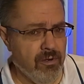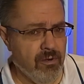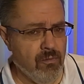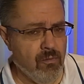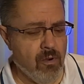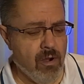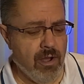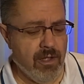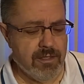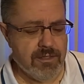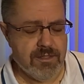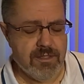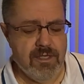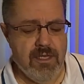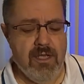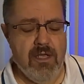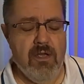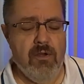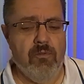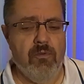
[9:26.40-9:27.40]
watts
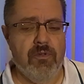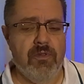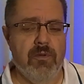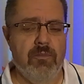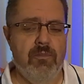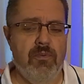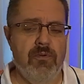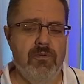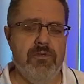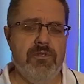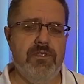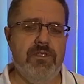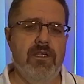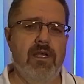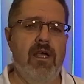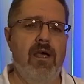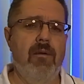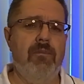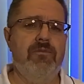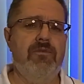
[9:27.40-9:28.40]
with a boost
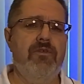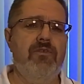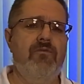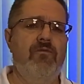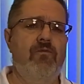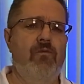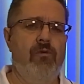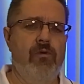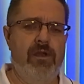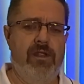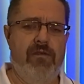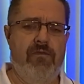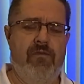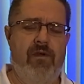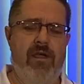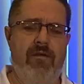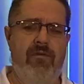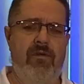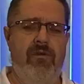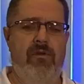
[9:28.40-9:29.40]
up to
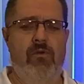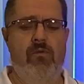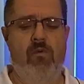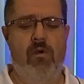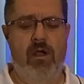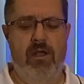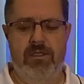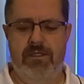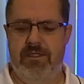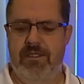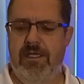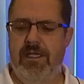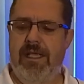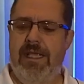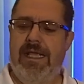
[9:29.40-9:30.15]
4,500 watts.